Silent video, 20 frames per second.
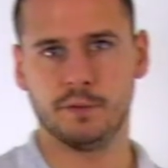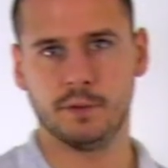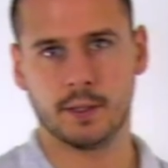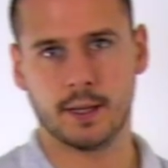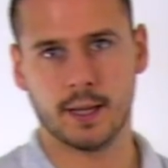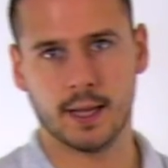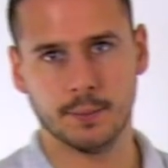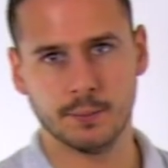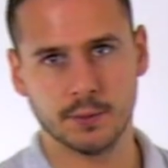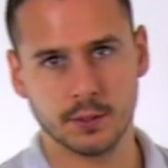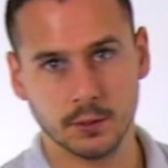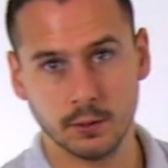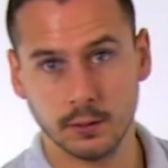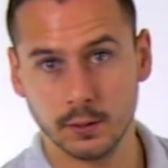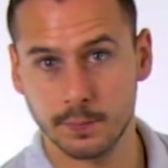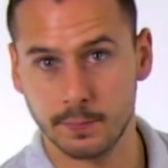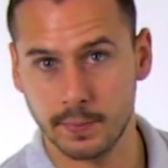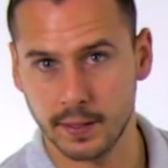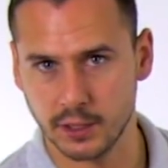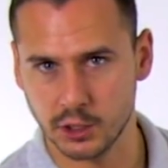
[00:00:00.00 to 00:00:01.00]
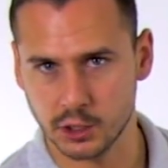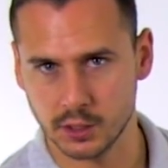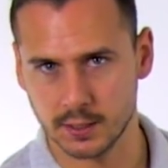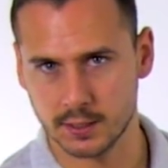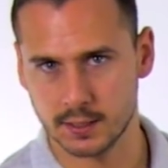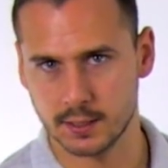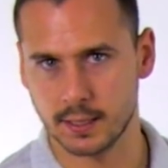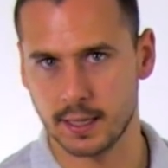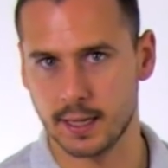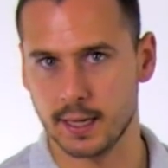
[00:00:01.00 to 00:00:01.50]
of the capsule, the patient
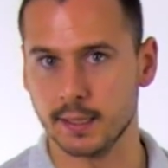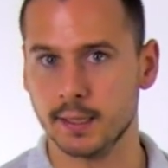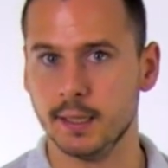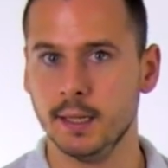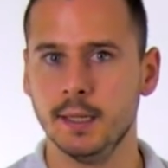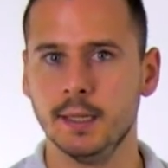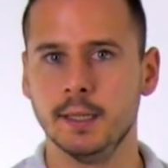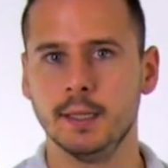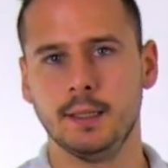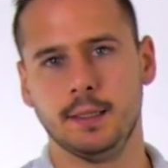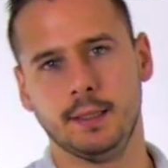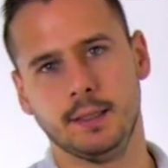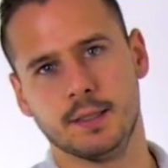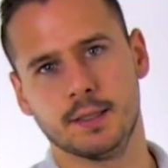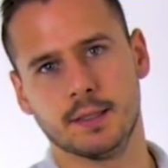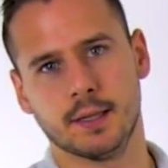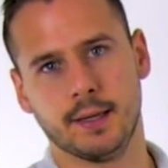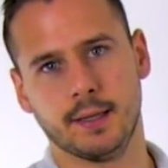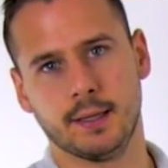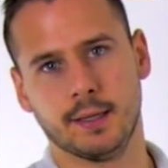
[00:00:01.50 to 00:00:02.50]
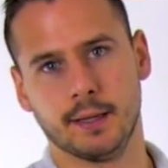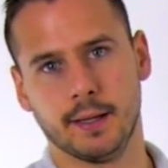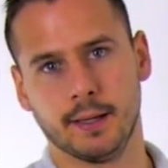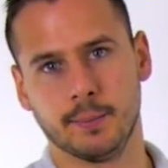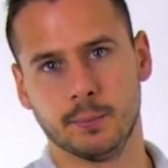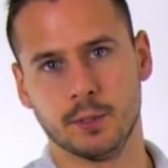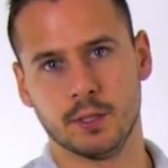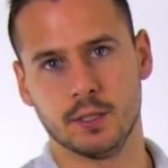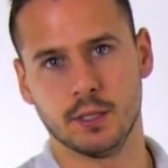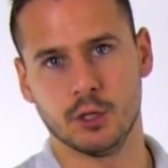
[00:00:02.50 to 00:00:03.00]
is again in side
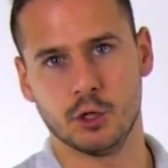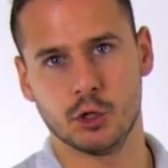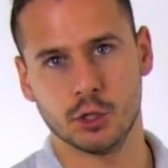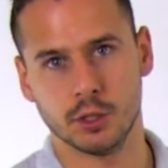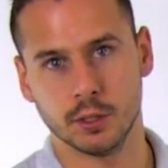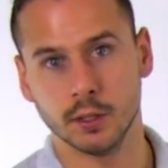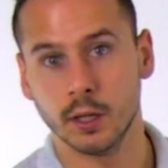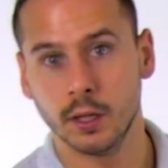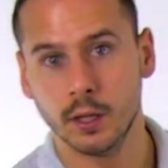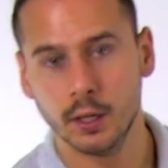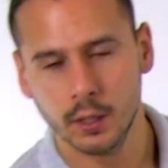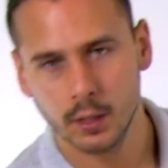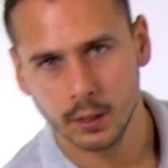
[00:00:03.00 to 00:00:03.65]
lying position.